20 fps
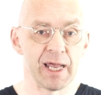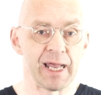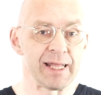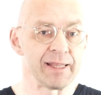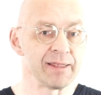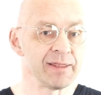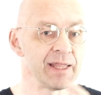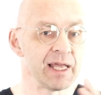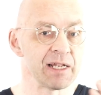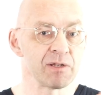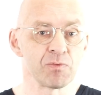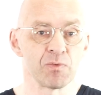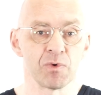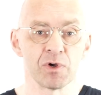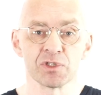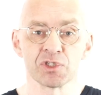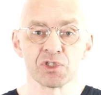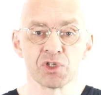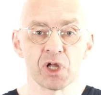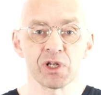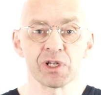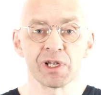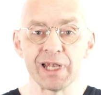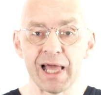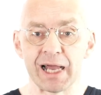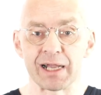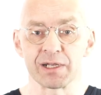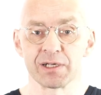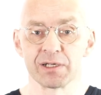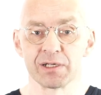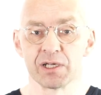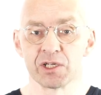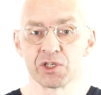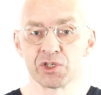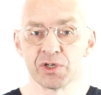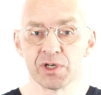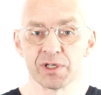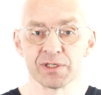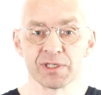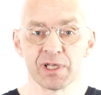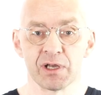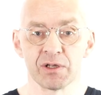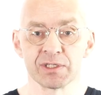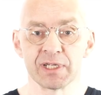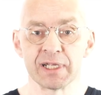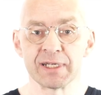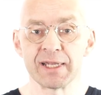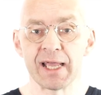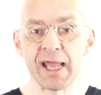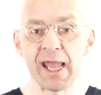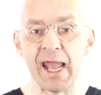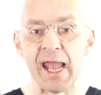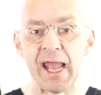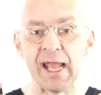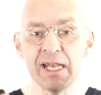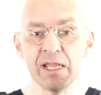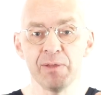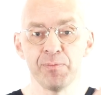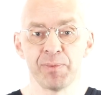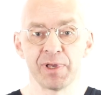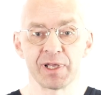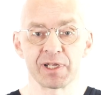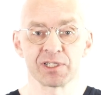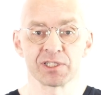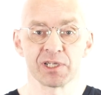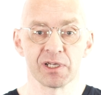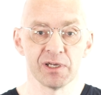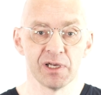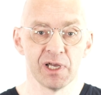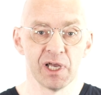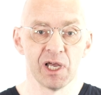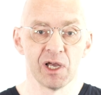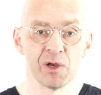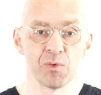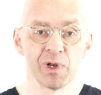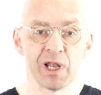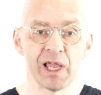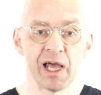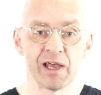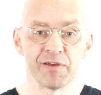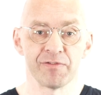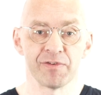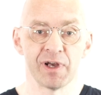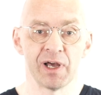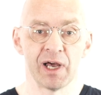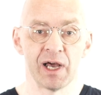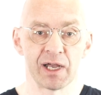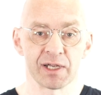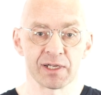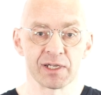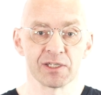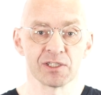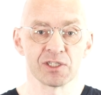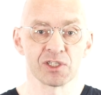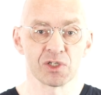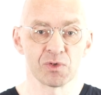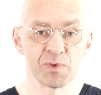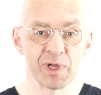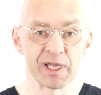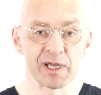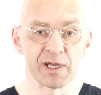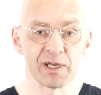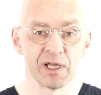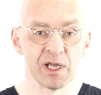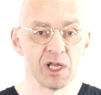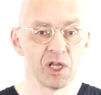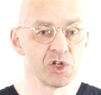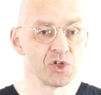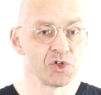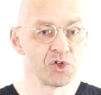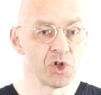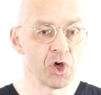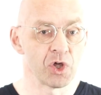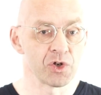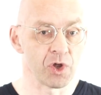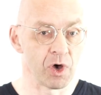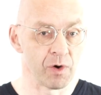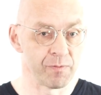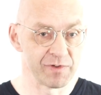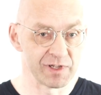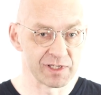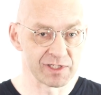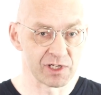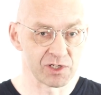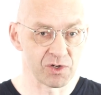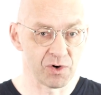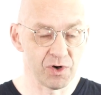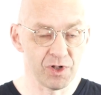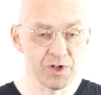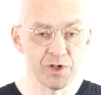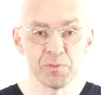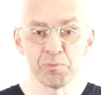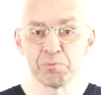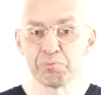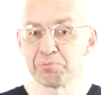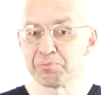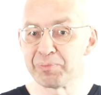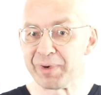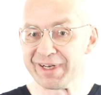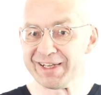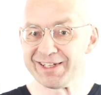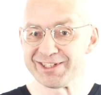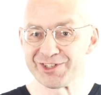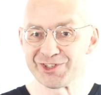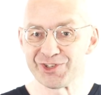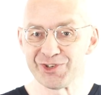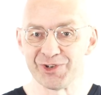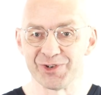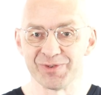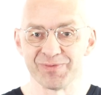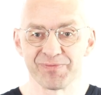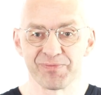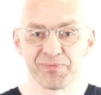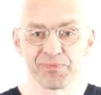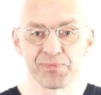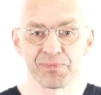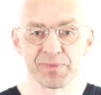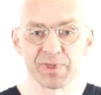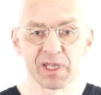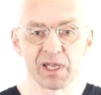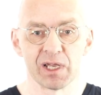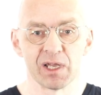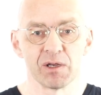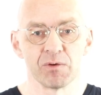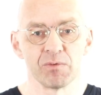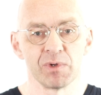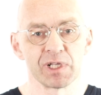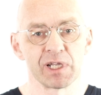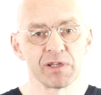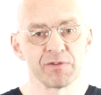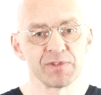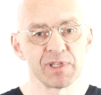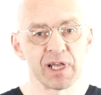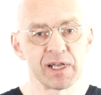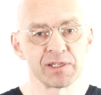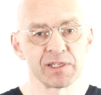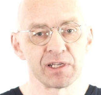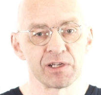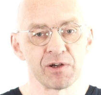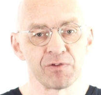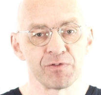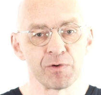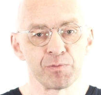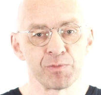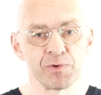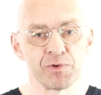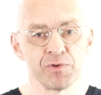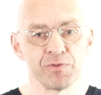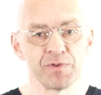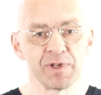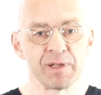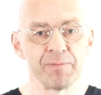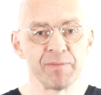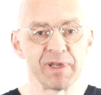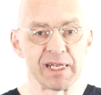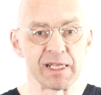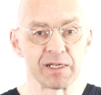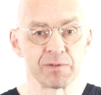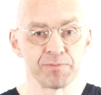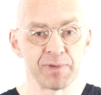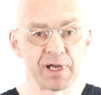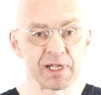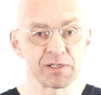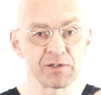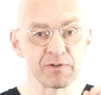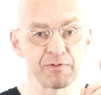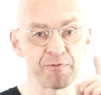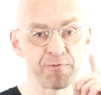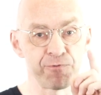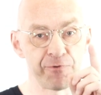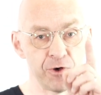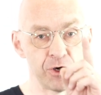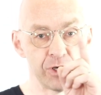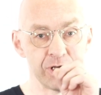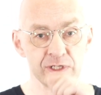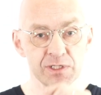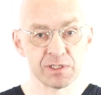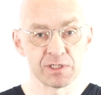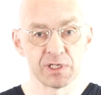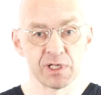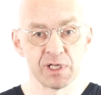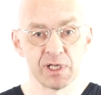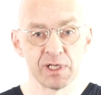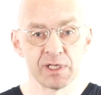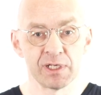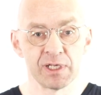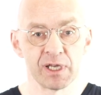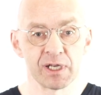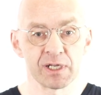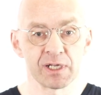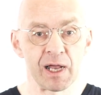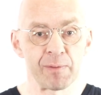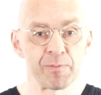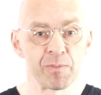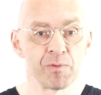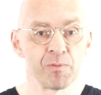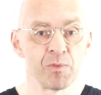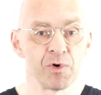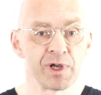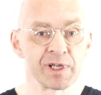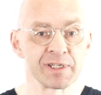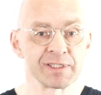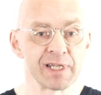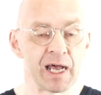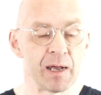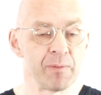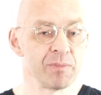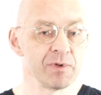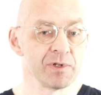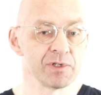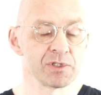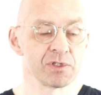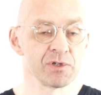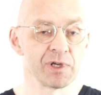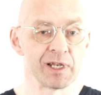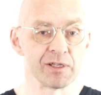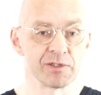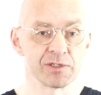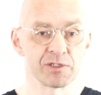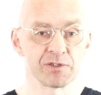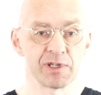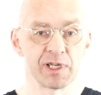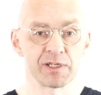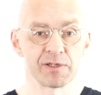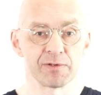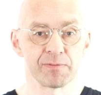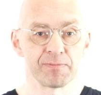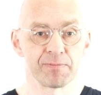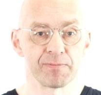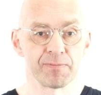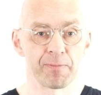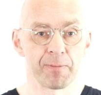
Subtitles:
And that was not luck. It turns out that any picture will have a hugging square. Not obvious at all, but it's true. We'll give the idea of a proof in a minute, but first, here are a couple more examples to illustrate.